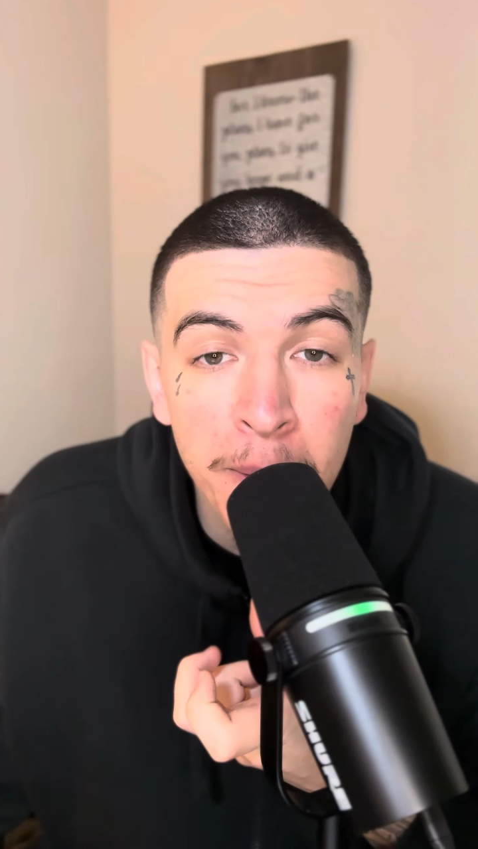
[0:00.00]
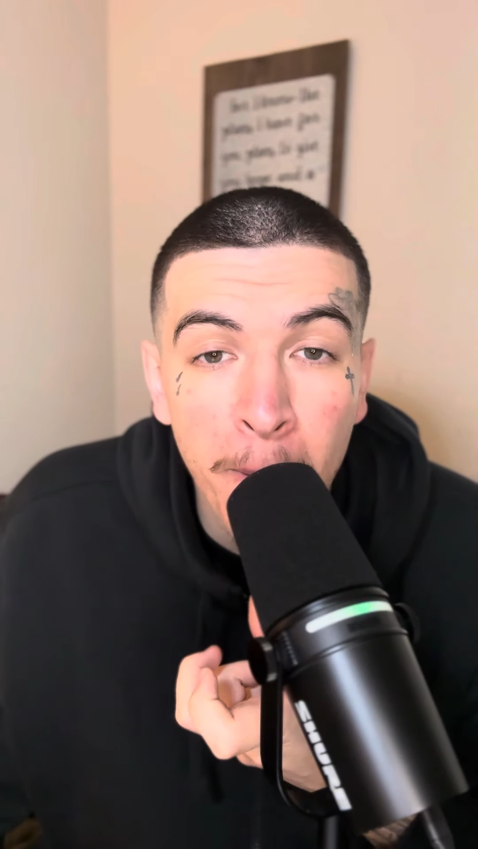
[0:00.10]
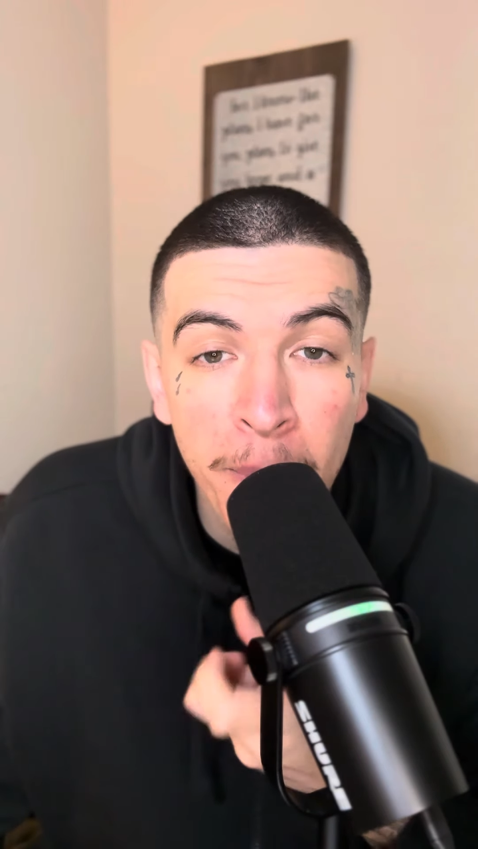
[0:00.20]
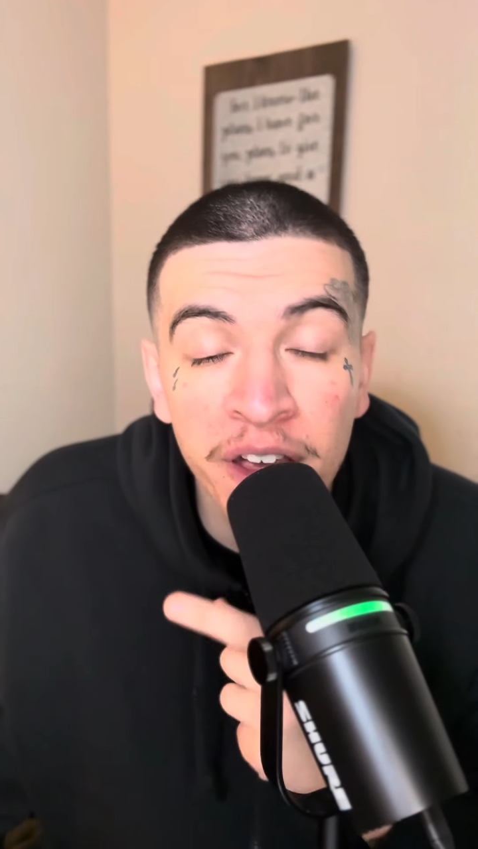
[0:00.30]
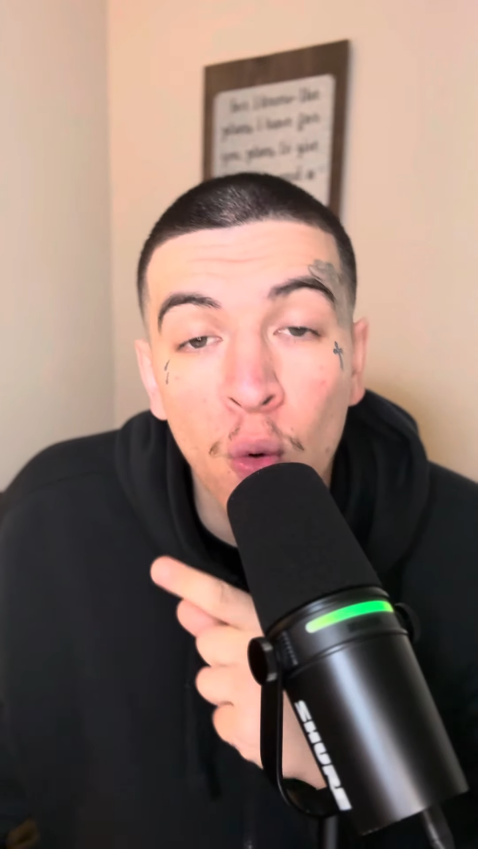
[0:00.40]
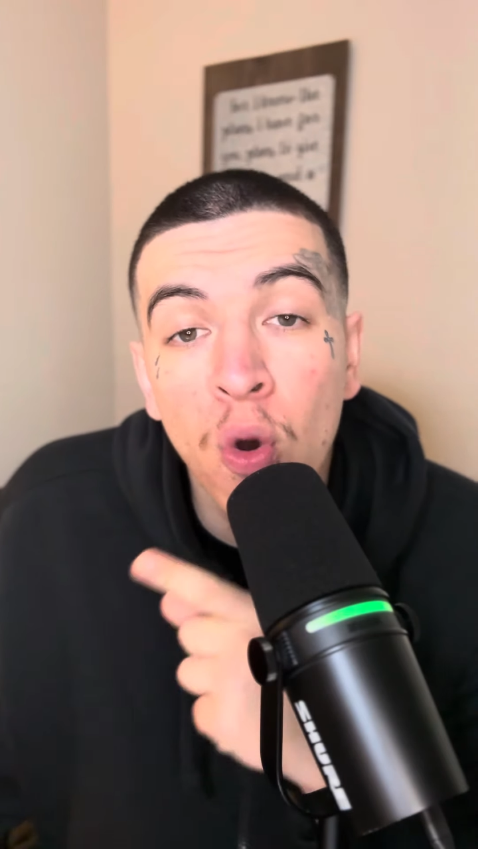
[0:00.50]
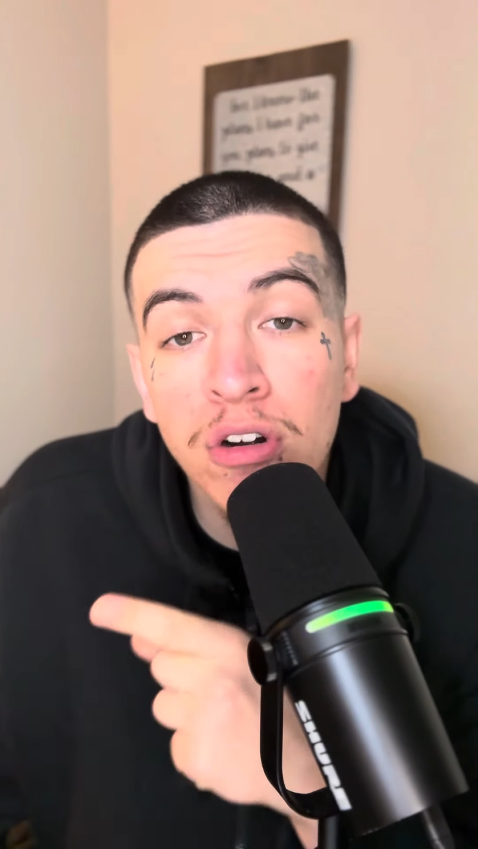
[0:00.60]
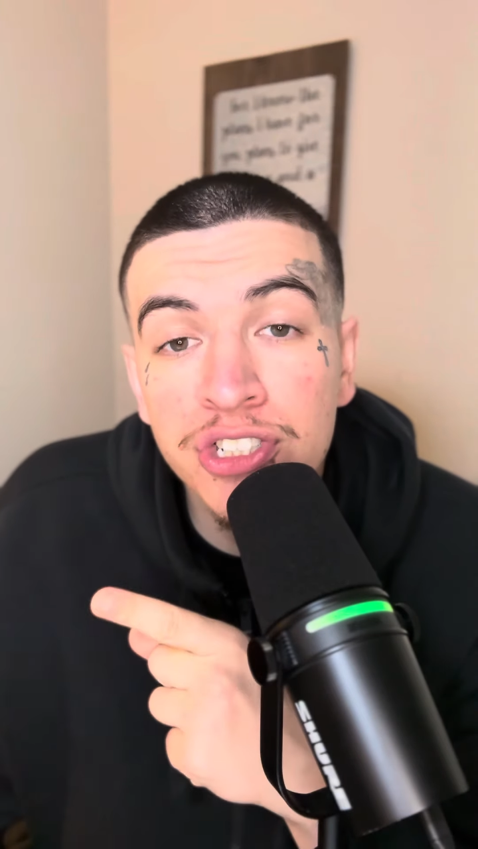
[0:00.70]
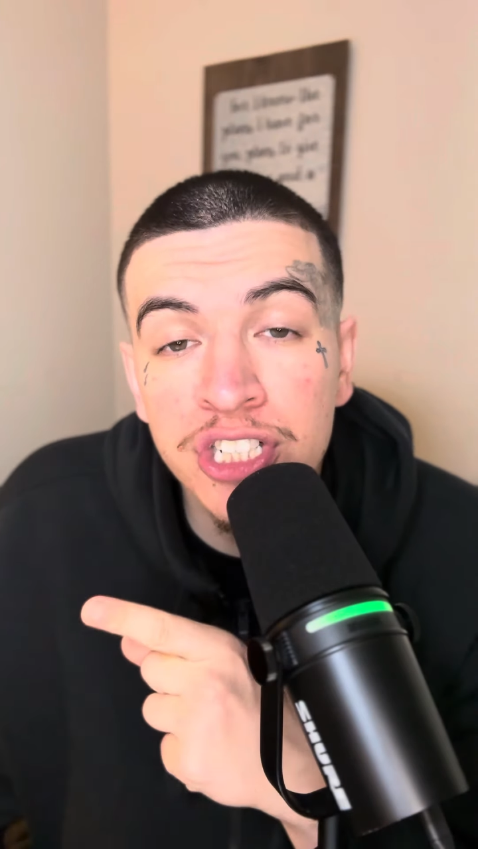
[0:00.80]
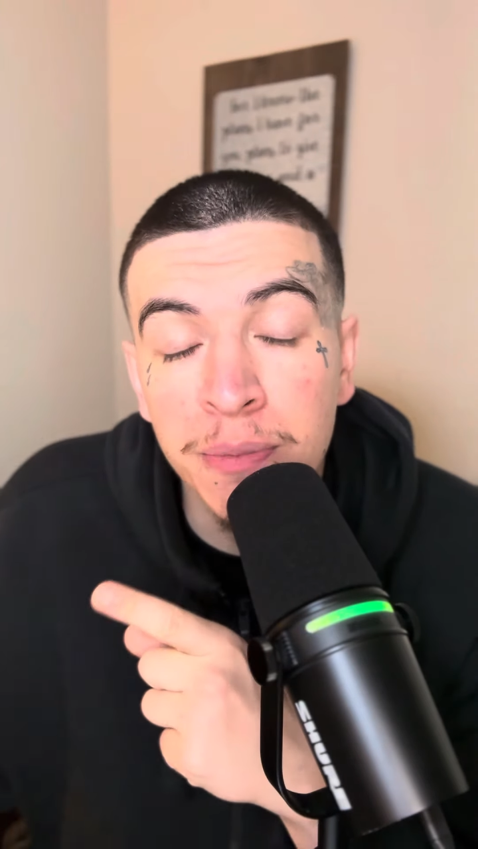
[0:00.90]
that
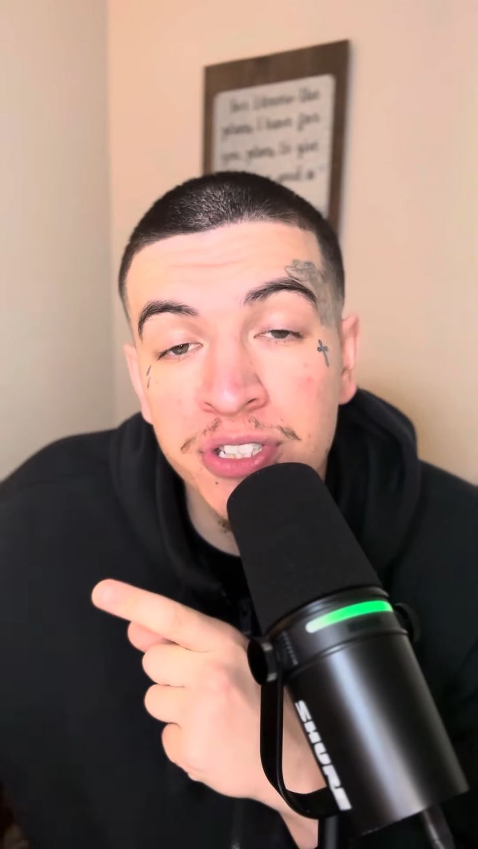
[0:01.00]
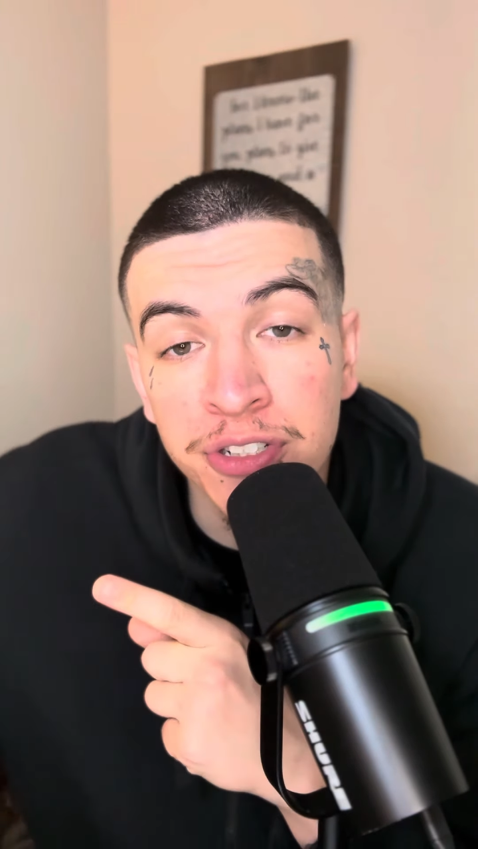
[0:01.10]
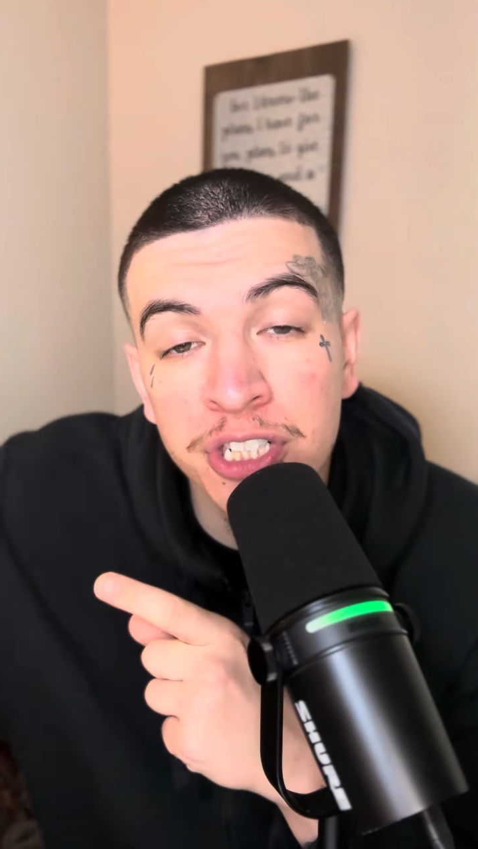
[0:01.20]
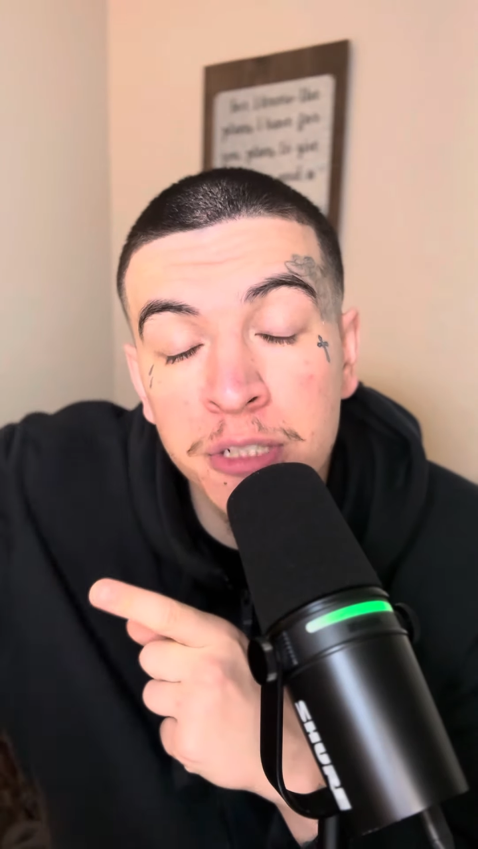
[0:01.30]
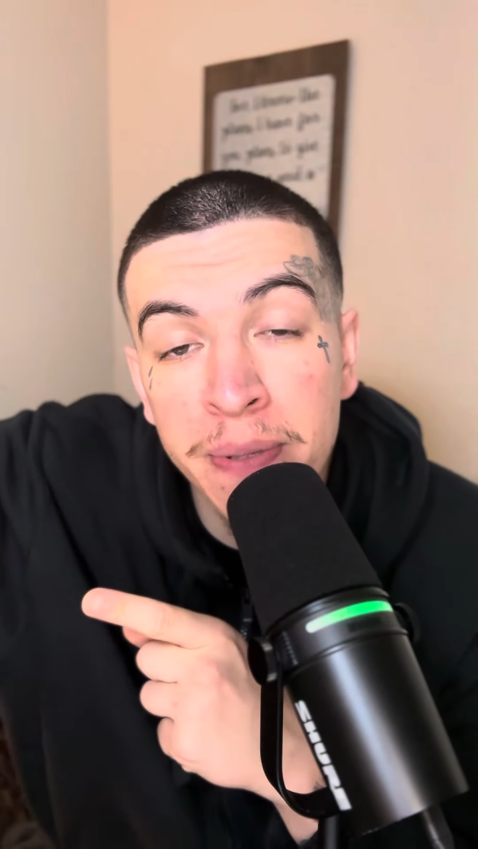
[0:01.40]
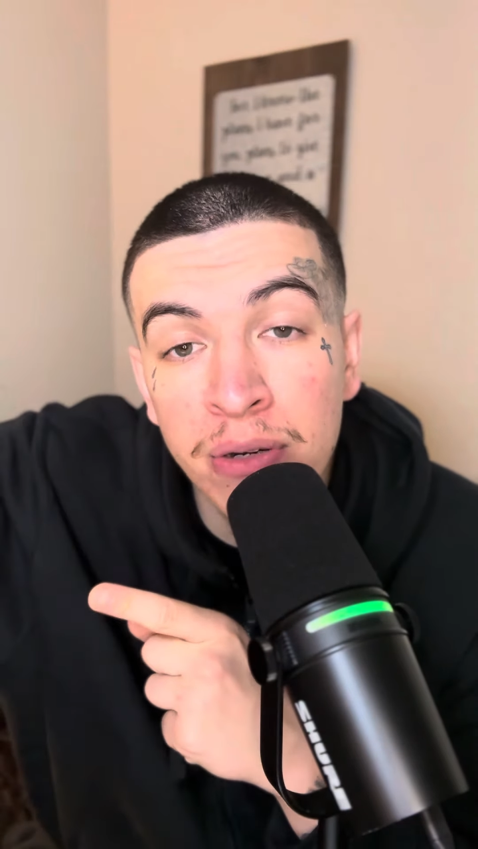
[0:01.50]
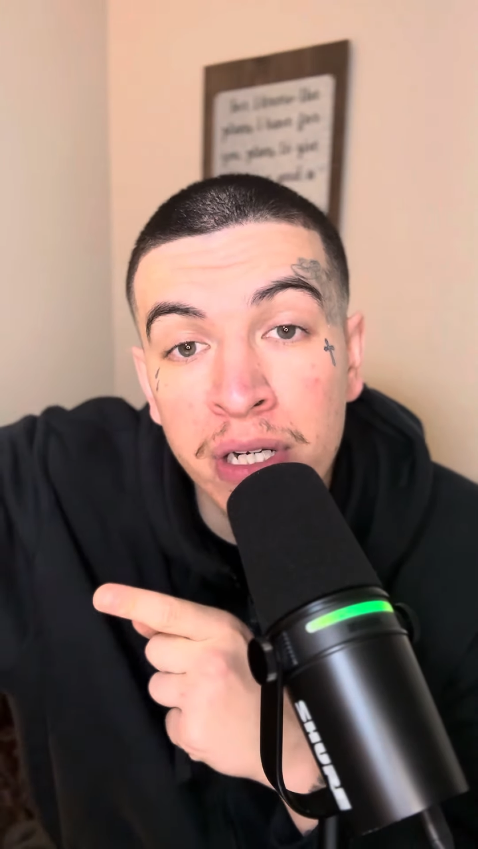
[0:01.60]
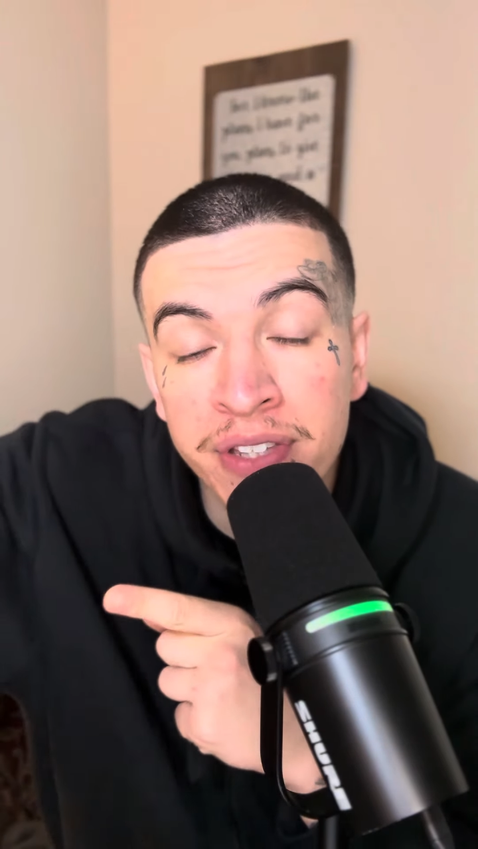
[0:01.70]
worships the spirit